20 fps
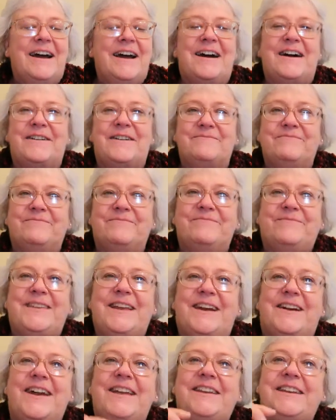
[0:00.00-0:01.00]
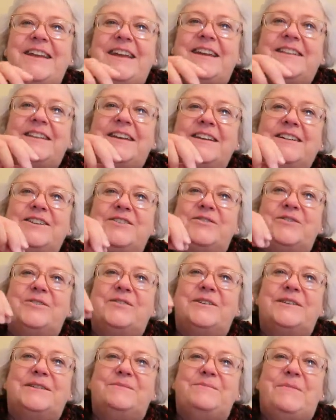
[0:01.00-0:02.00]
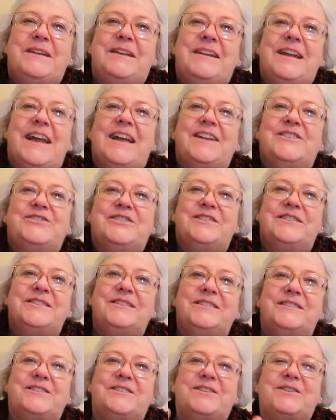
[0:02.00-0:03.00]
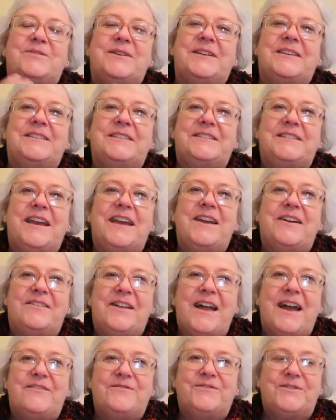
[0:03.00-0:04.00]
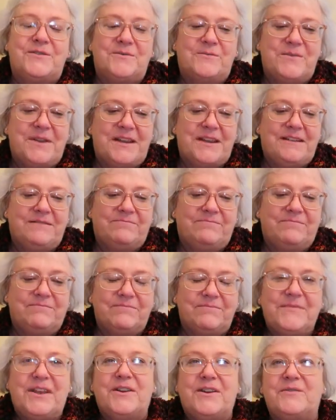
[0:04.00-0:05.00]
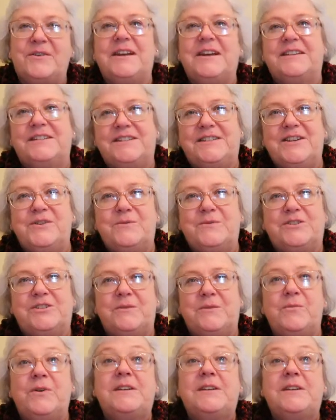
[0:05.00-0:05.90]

Um, yeah, and he had like little crispy edges to his tail after we, you know, extinguished him.